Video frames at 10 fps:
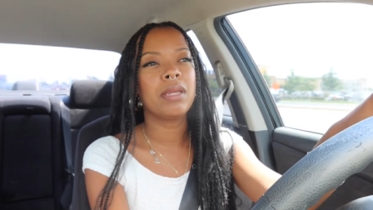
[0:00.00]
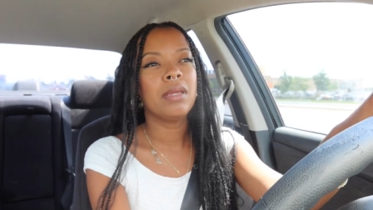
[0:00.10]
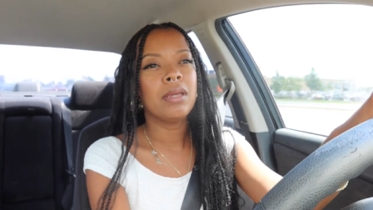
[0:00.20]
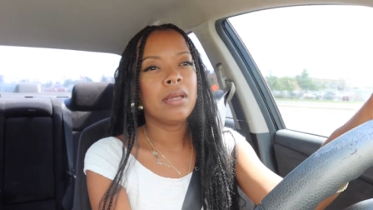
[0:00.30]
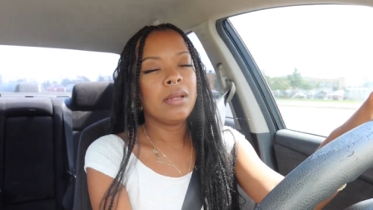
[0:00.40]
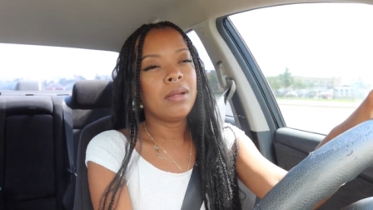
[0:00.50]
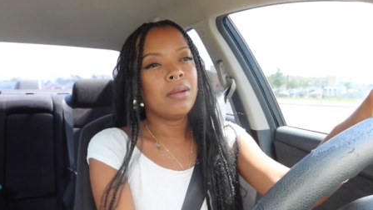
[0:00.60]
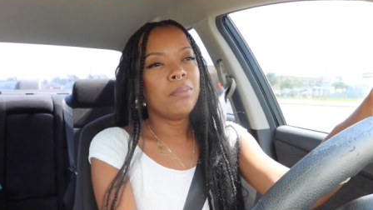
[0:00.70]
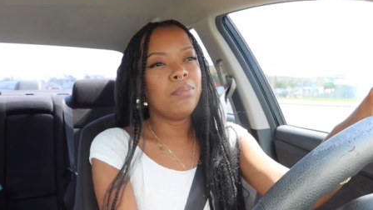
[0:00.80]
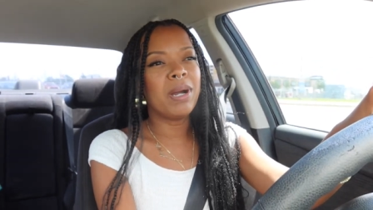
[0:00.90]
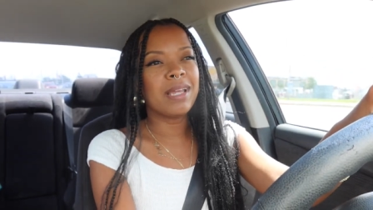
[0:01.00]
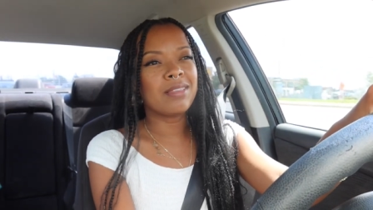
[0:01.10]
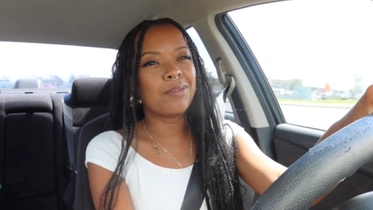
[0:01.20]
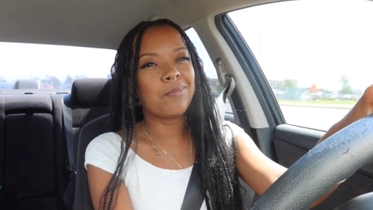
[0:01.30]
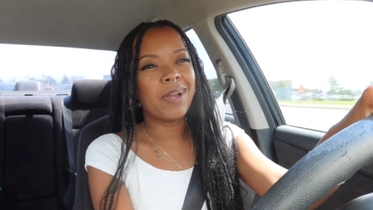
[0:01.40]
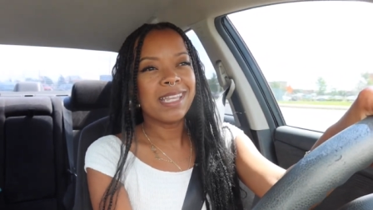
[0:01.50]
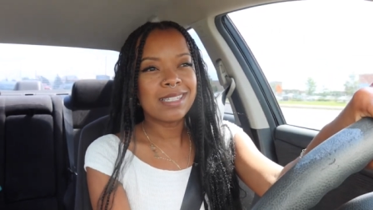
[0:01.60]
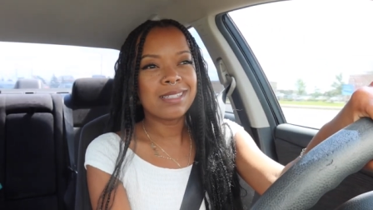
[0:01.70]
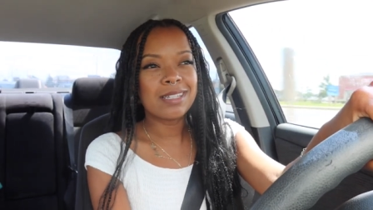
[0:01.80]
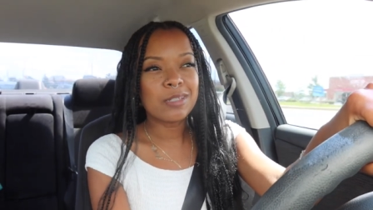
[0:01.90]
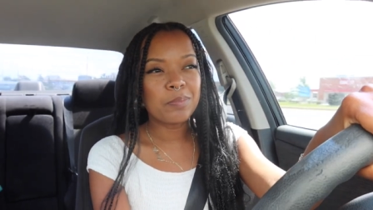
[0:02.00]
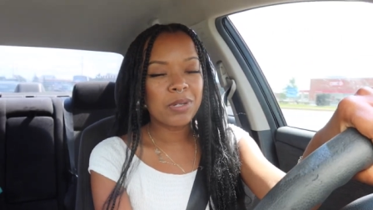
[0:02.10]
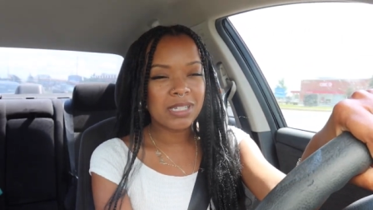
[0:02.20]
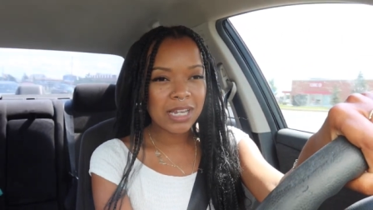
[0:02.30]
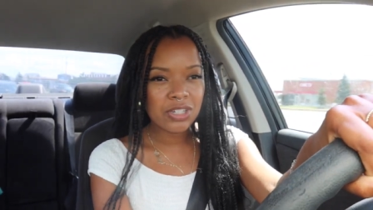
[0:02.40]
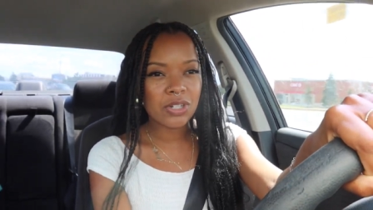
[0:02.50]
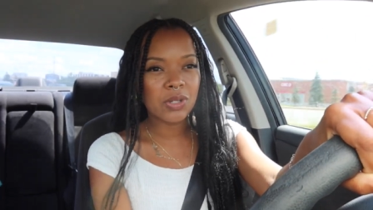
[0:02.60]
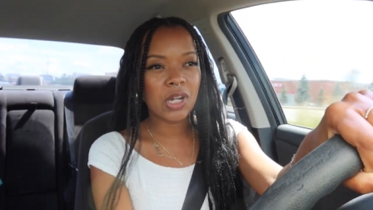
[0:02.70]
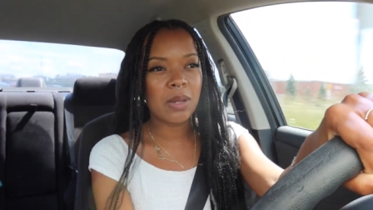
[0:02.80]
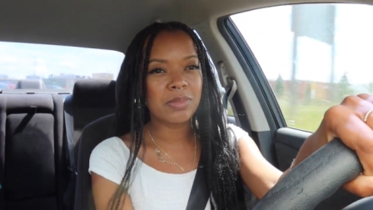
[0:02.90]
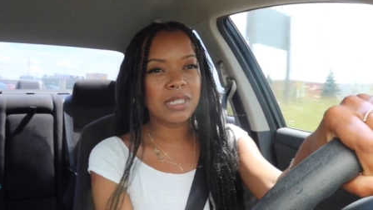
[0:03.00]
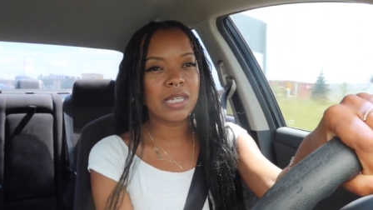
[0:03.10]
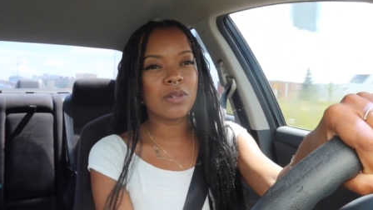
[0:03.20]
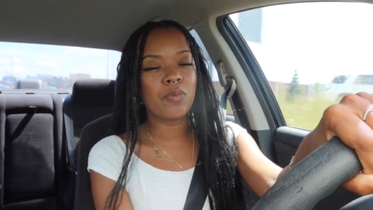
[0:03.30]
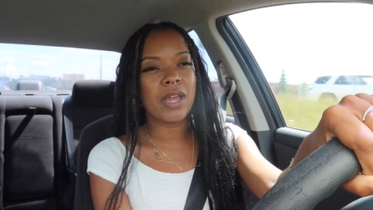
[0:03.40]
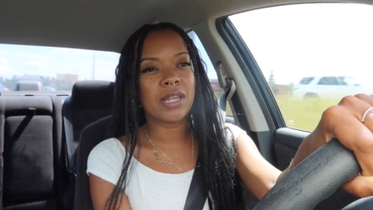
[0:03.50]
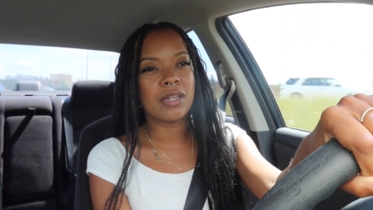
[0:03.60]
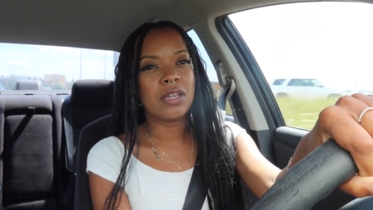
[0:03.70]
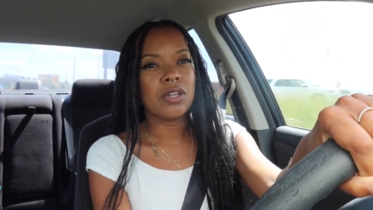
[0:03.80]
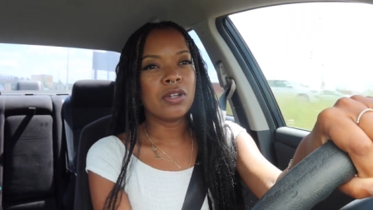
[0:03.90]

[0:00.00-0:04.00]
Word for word: But the wasted potential comes in when